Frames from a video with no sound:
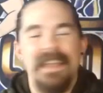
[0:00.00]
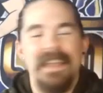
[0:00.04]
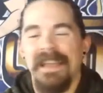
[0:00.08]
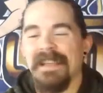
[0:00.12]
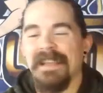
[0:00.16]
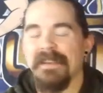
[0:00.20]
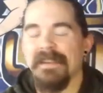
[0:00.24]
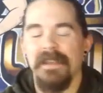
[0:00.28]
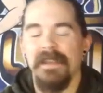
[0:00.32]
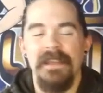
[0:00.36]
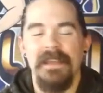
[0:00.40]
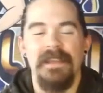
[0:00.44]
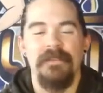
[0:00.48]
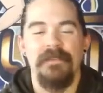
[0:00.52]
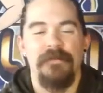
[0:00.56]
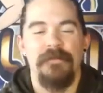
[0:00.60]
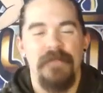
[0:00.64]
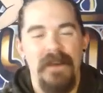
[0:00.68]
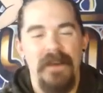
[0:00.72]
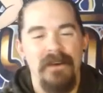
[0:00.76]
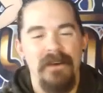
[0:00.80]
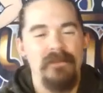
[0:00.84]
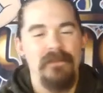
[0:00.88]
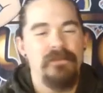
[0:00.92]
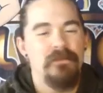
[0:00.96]
it it
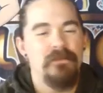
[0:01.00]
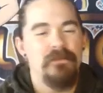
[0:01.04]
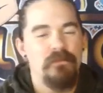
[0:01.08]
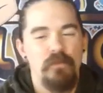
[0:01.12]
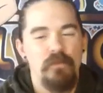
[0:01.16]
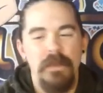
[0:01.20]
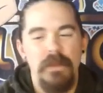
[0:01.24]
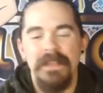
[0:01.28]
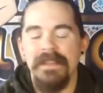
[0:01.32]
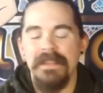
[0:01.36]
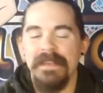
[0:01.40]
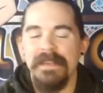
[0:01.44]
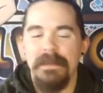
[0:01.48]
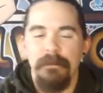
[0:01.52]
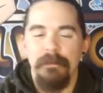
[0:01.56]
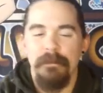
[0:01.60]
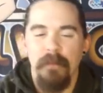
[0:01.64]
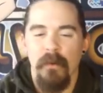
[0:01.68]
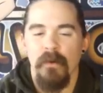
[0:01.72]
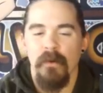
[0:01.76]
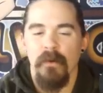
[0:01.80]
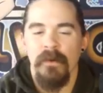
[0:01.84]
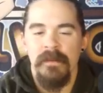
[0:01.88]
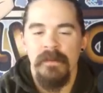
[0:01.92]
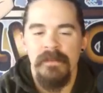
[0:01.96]
felt really
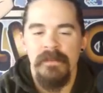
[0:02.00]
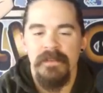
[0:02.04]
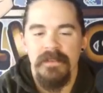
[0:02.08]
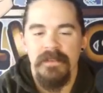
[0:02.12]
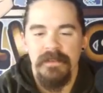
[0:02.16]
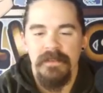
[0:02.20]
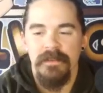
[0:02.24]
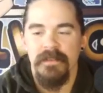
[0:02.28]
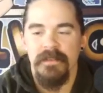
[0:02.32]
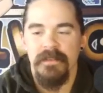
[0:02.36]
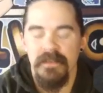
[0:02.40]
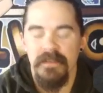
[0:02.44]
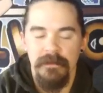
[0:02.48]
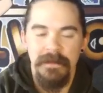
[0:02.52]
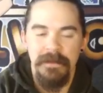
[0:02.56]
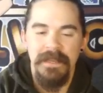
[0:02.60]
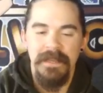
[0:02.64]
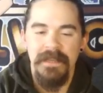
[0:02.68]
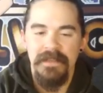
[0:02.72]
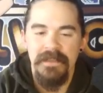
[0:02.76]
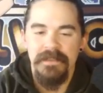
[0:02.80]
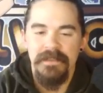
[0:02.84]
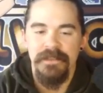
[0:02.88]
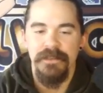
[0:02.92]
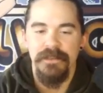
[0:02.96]
important to
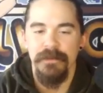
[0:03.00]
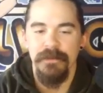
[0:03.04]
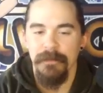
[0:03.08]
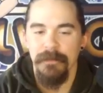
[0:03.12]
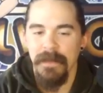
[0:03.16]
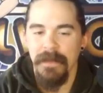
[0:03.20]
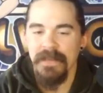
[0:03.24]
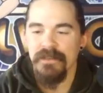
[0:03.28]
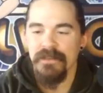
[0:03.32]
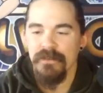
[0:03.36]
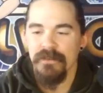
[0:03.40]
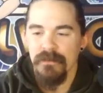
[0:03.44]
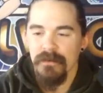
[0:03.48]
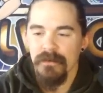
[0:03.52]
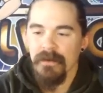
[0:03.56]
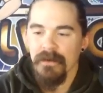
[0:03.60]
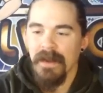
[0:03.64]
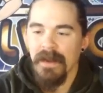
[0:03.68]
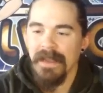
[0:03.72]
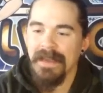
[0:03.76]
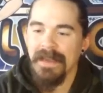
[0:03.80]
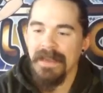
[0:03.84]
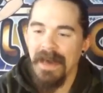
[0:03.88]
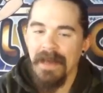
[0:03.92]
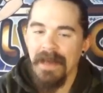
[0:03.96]
me to make sure
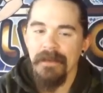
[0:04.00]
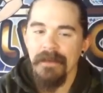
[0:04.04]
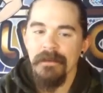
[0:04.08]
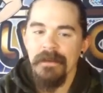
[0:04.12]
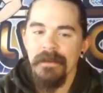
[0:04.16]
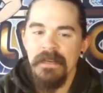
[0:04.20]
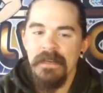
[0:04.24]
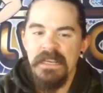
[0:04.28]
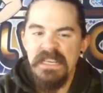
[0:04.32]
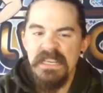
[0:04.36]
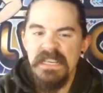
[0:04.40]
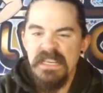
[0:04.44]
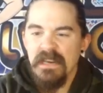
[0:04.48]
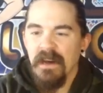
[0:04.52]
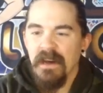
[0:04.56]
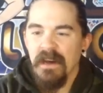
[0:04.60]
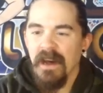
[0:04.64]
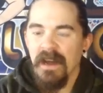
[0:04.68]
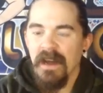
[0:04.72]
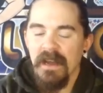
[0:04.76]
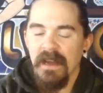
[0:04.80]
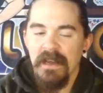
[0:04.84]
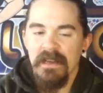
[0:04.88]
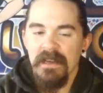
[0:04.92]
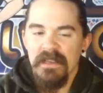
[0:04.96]
I got
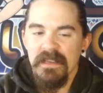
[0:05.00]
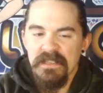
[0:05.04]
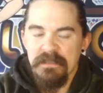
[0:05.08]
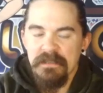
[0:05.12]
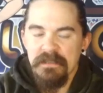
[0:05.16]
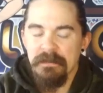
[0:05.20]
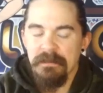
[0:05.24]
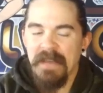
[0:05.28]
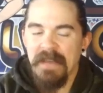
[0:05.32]
uh, some